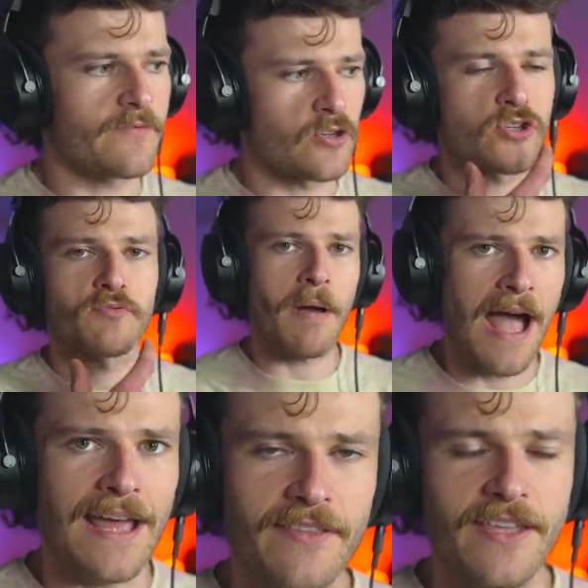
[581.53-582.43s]
of your
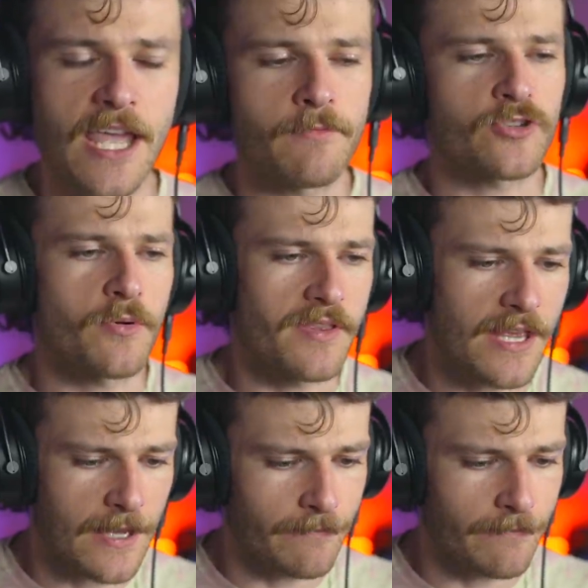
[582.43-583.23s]
spine and the chemistry within